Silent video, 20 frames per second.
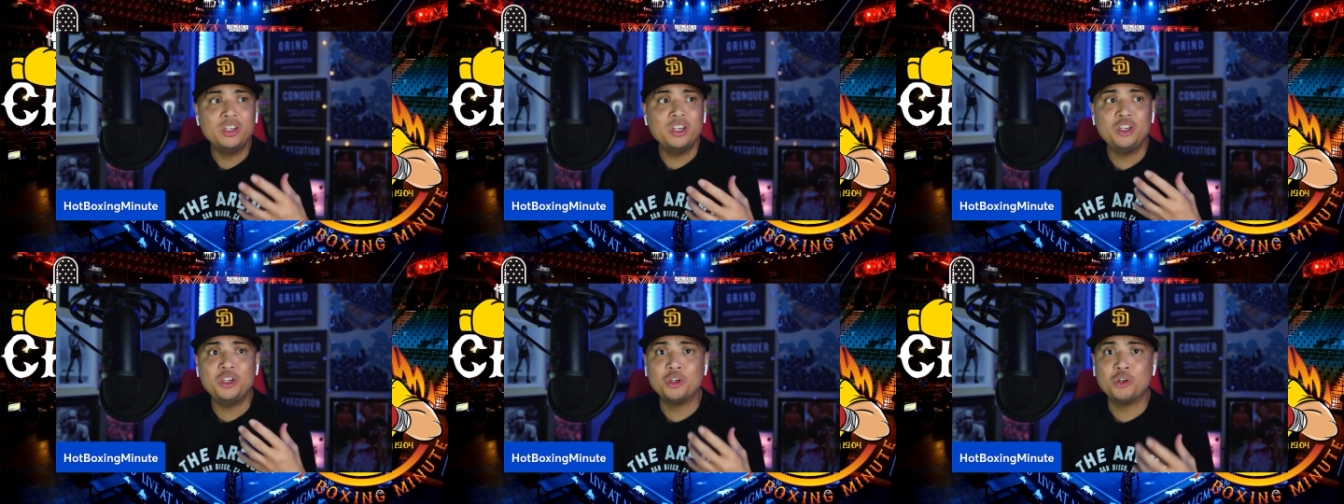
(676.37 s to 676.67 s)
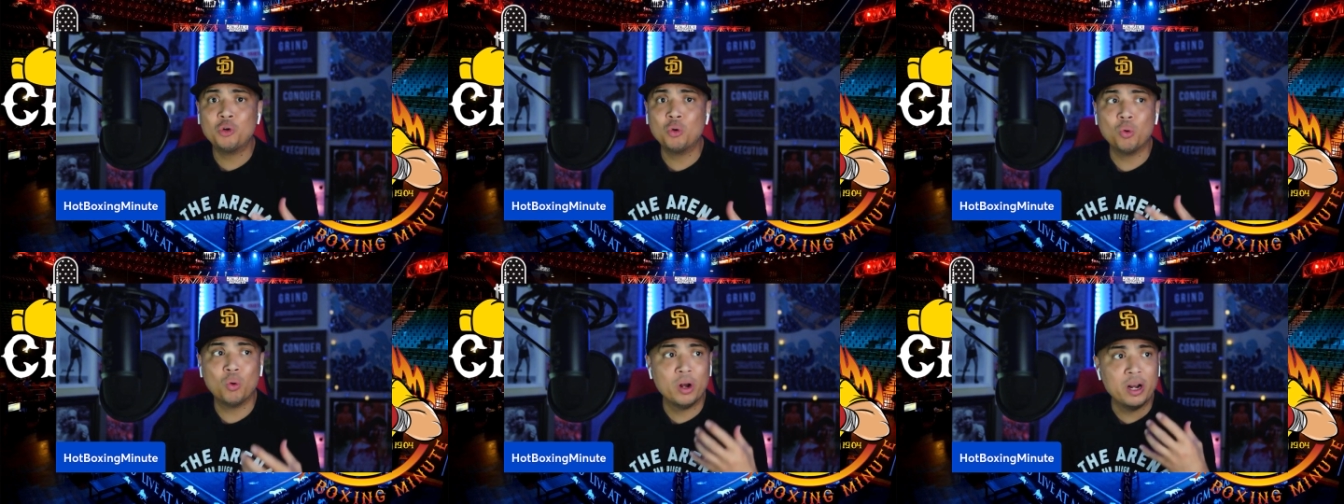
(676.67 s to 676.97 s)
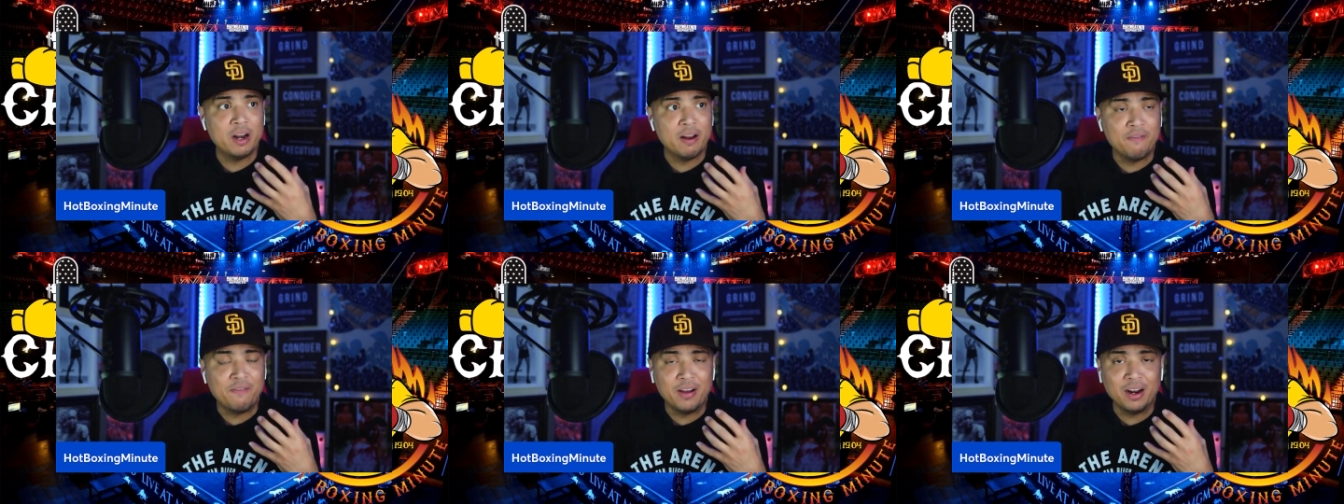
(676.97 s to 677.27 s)
Shakur
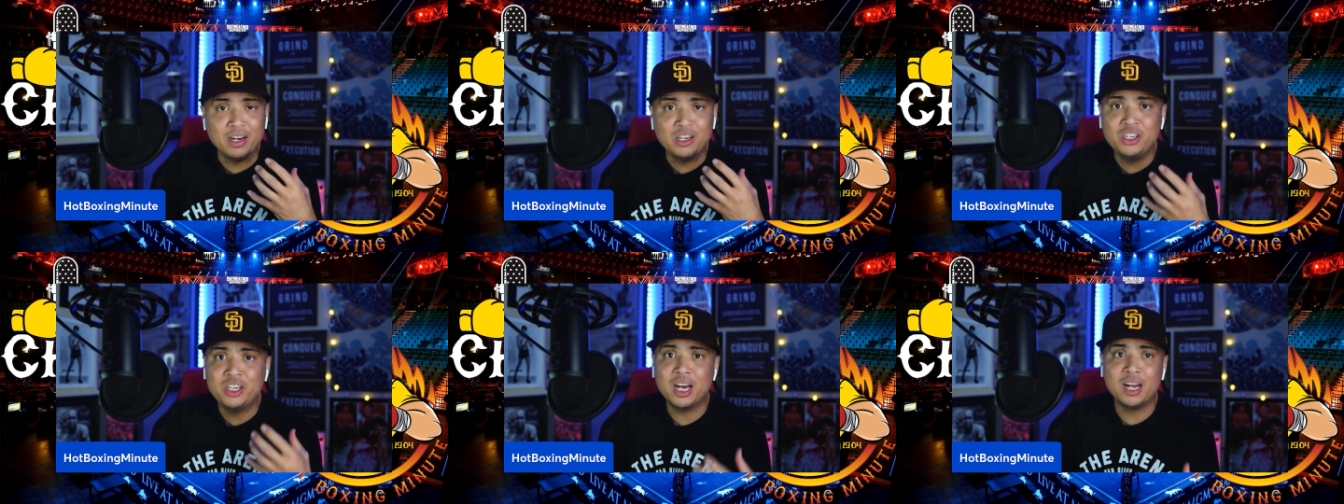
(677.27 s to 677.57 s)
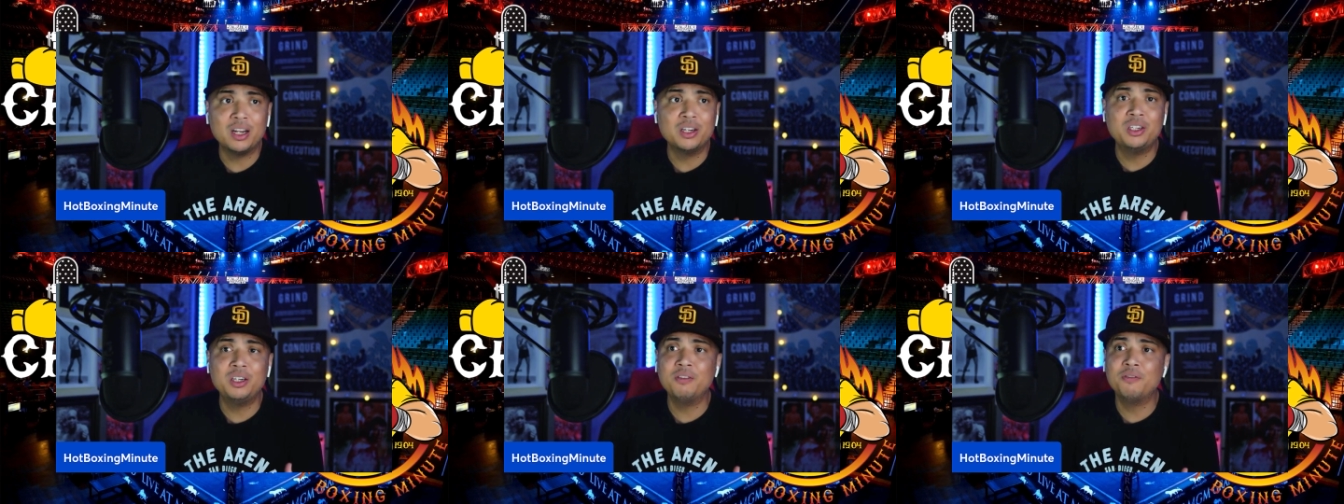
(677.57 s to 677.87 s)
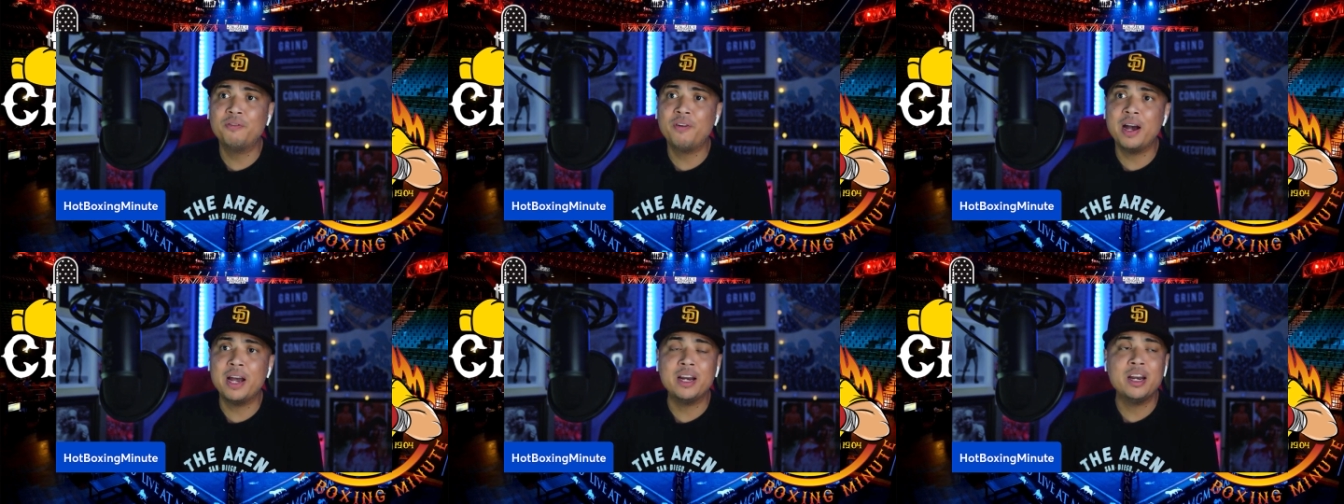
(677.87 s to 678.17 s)
in a very challenging
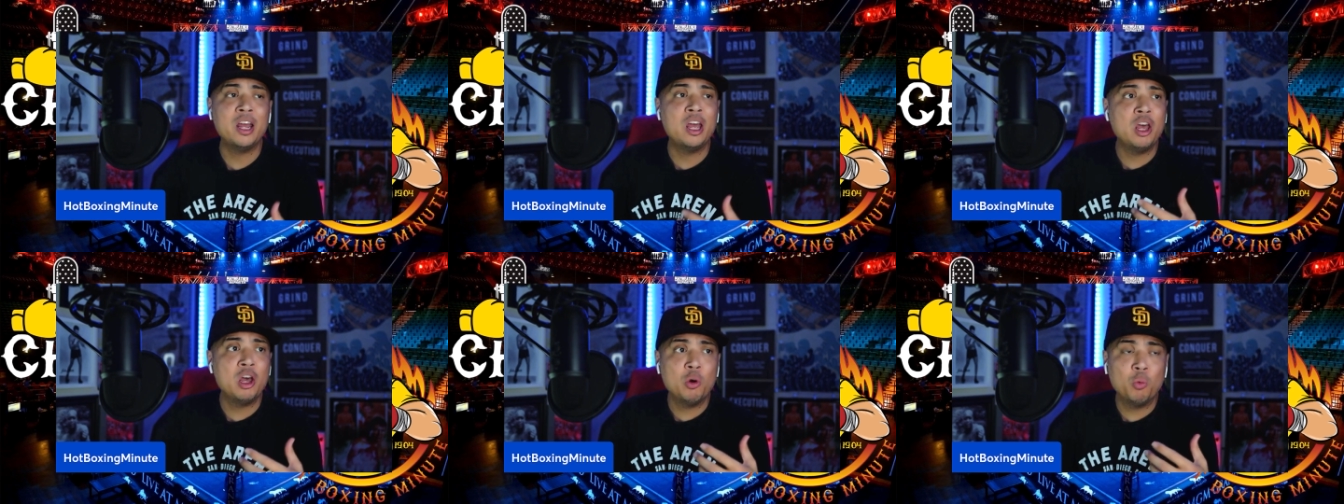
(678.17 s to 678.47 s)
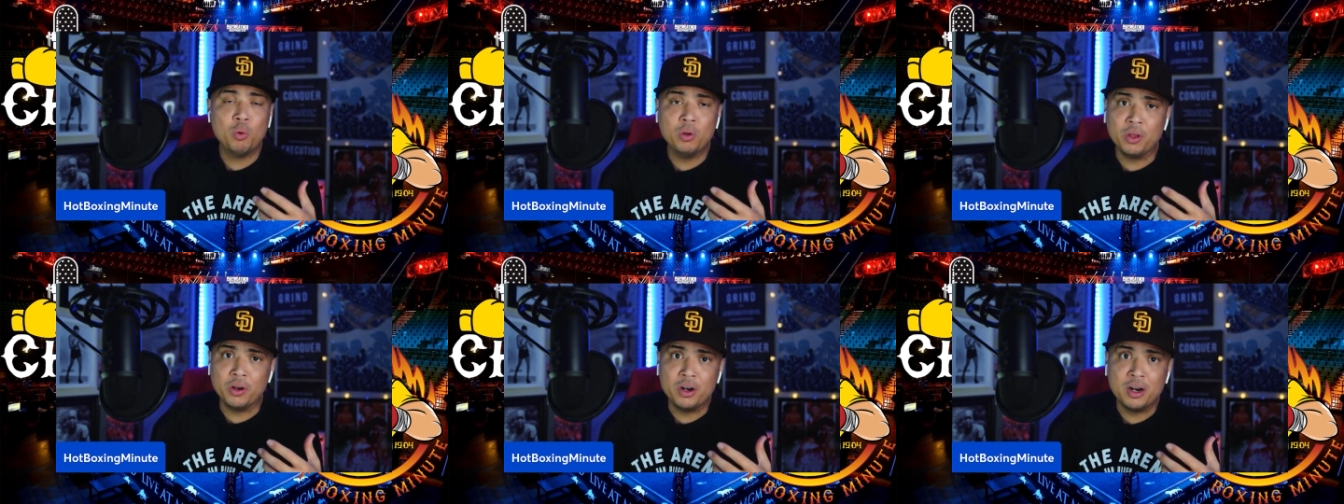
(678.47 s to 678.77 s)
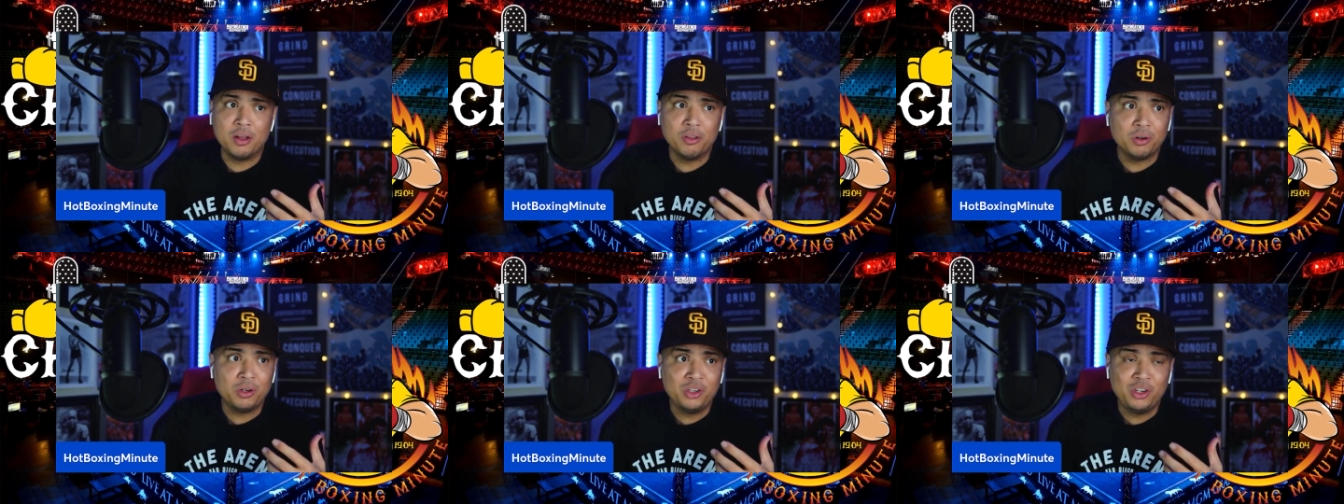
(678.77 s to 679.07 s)
fight with
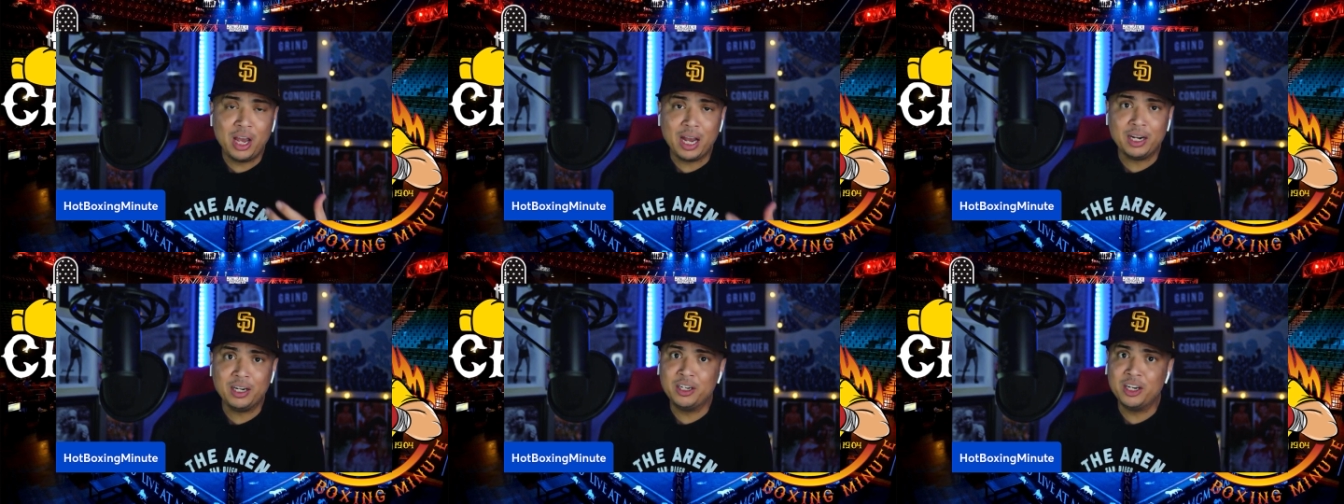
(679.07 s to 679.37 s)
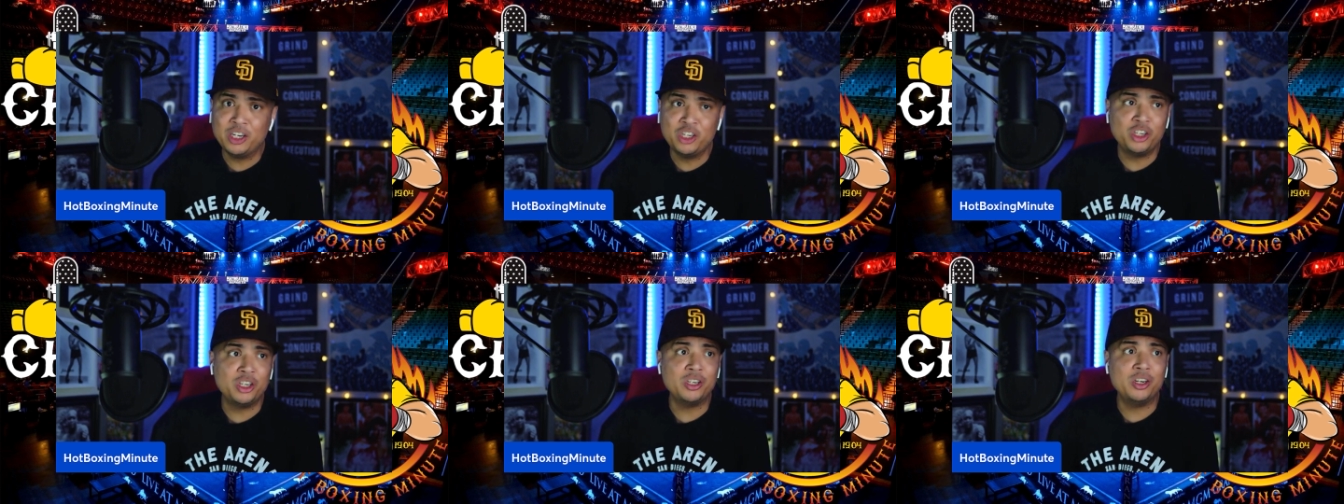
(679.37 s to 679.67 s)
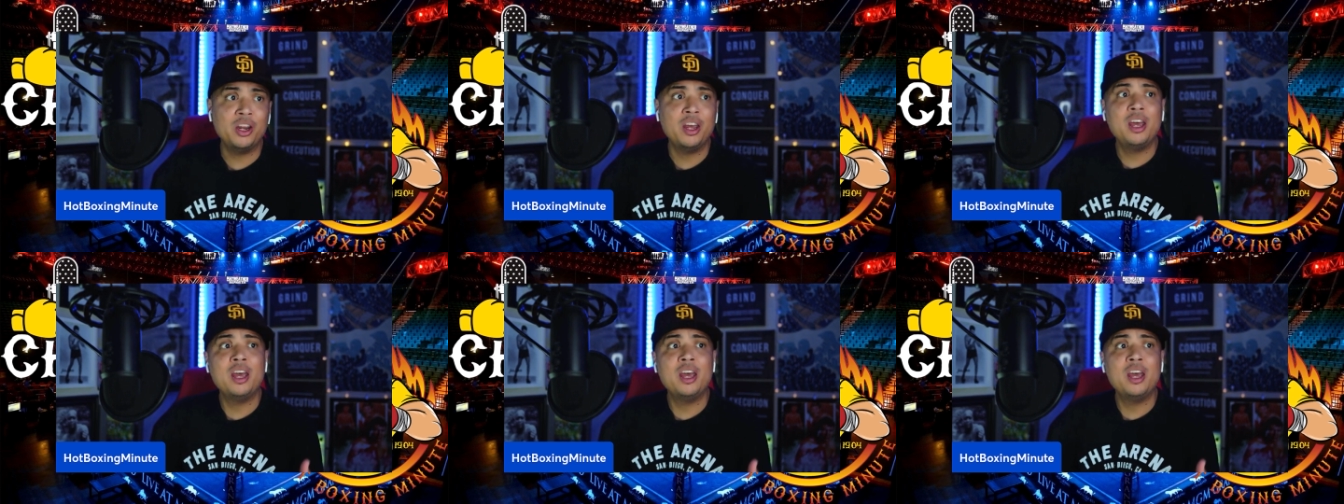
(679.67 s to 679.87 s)
another technician.